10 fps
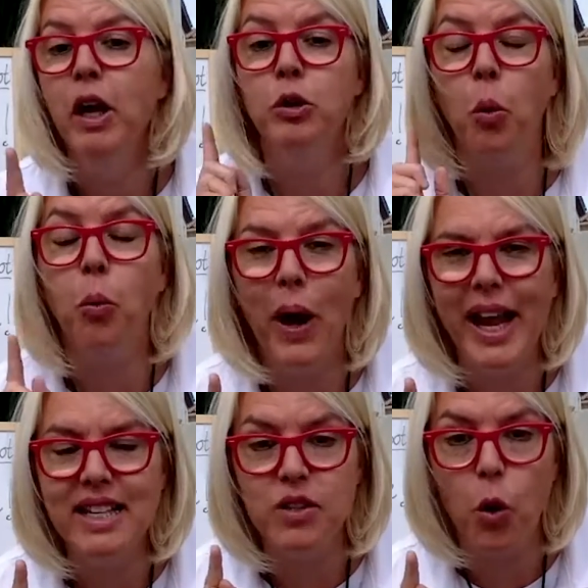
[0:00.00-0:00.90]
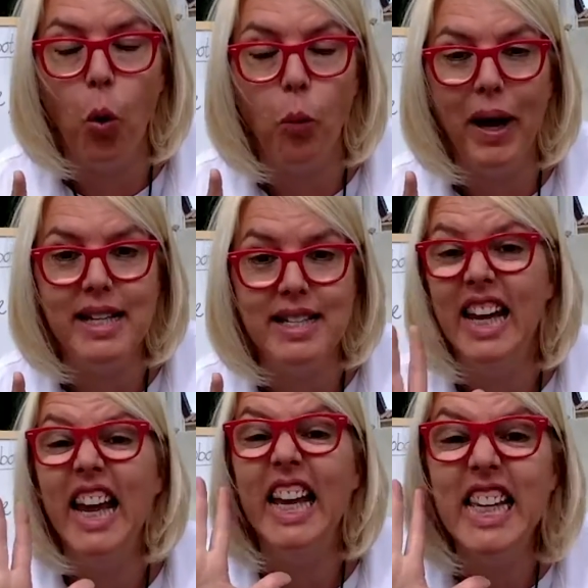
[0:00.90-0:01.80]
The weights always
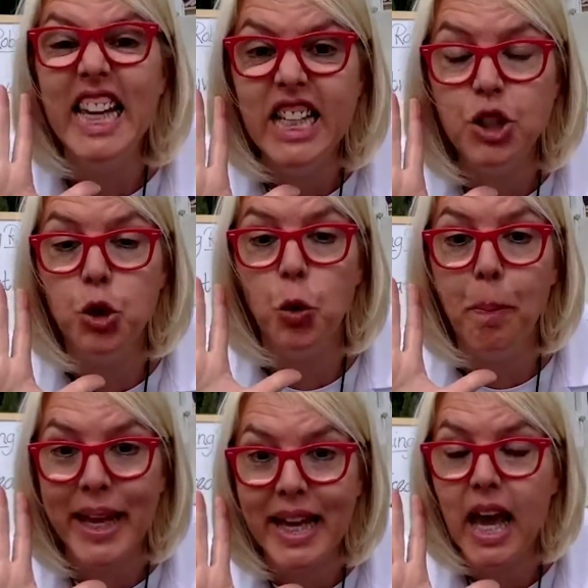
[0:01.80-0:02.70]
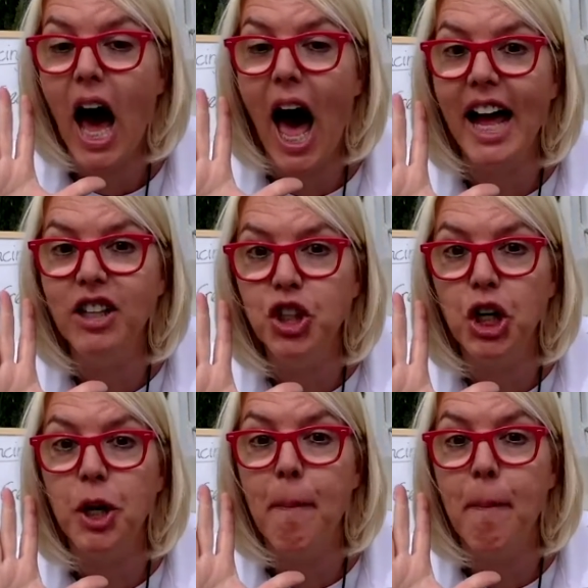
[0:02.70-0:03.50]
need to be under the